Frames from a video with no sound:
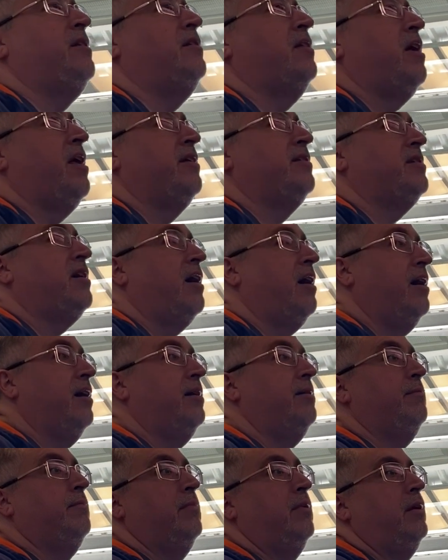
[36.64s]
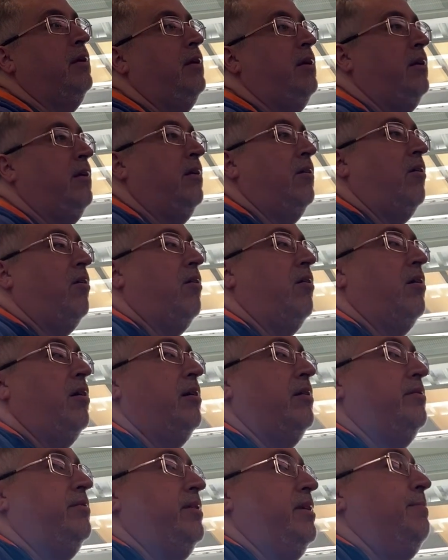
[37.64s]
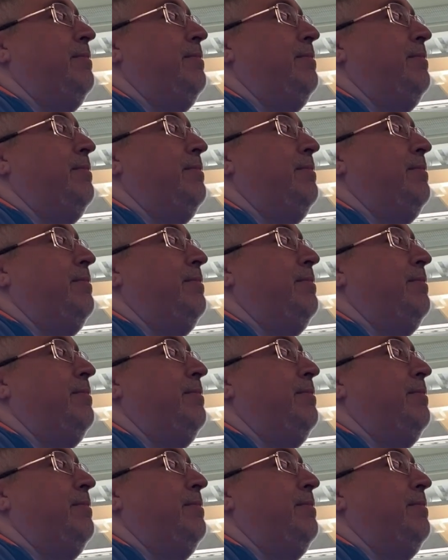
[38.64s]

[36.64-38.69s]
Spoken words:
a lot of time on the